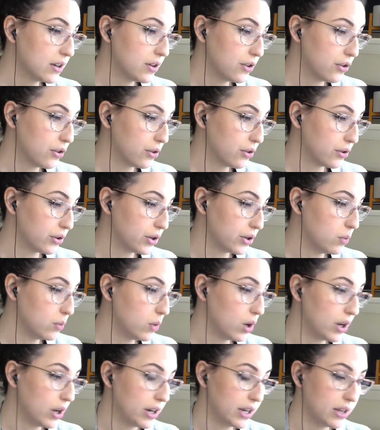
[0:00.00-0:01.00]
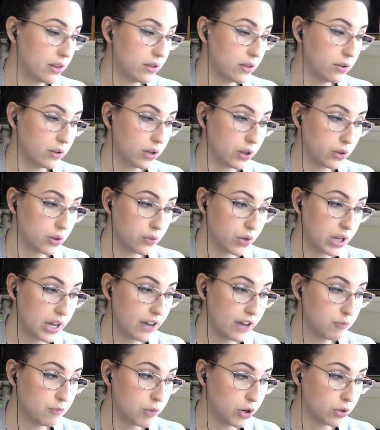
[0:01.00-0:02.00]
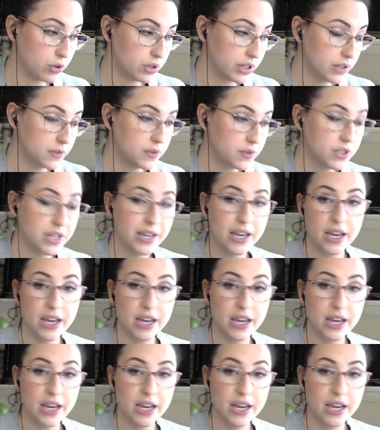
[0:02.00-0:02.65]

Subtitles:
31, and 33 have bow lifts.